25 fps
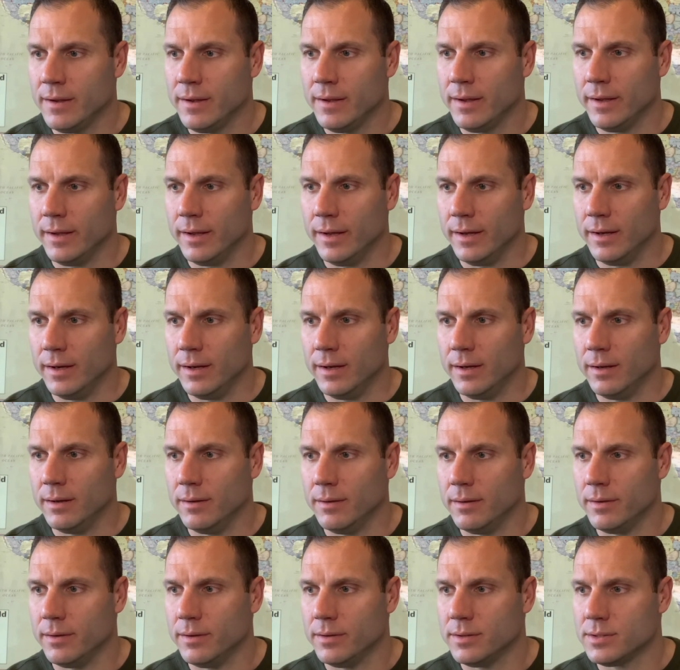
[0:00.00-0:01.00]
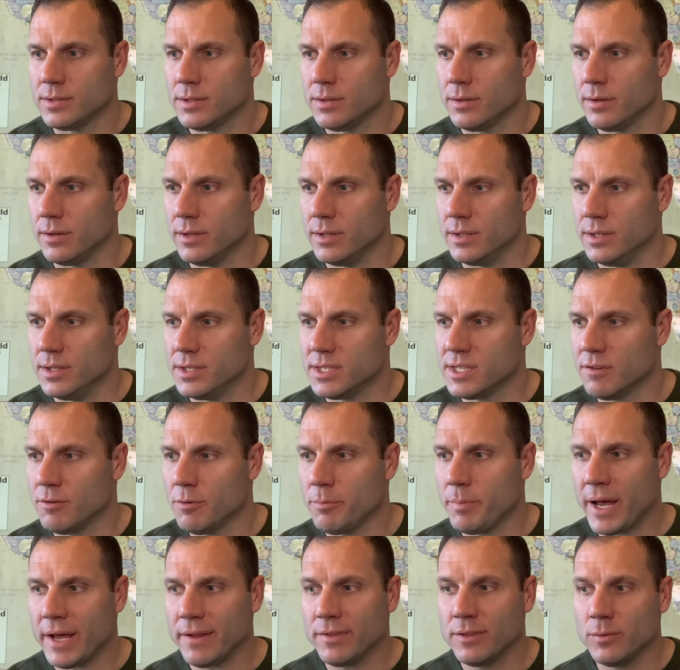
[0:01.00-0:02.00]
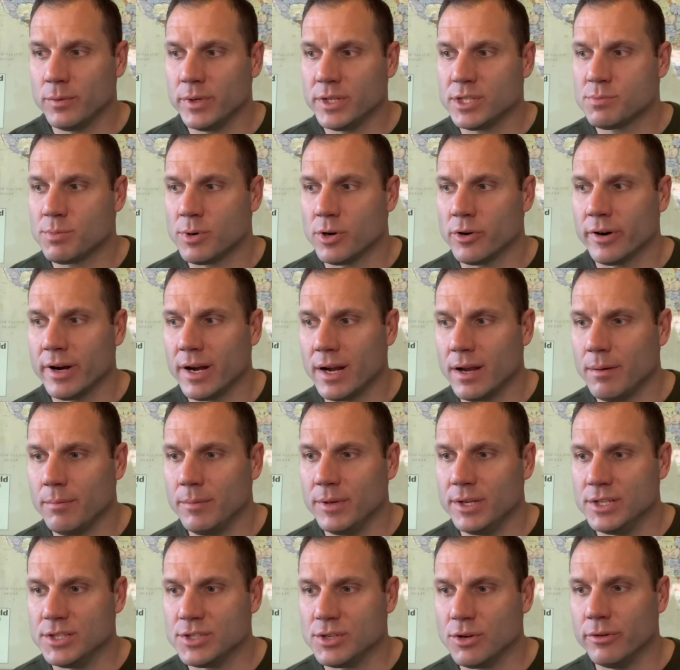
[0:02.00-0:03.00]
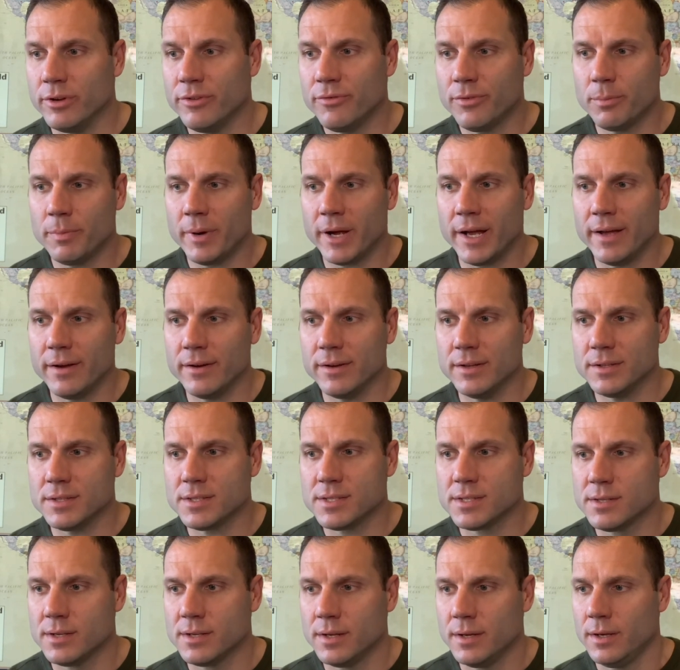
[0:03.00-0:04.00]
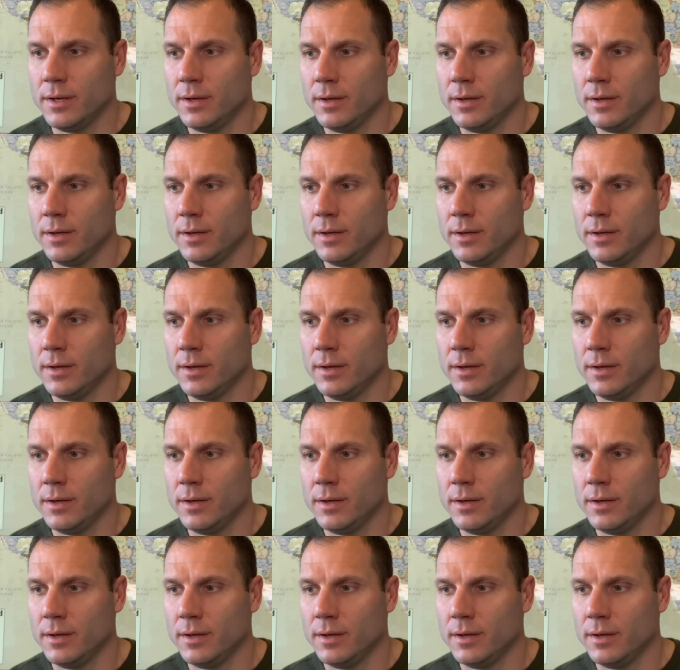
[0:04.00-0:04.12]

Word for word: uh, the Civil Path to Wings program is only for pilots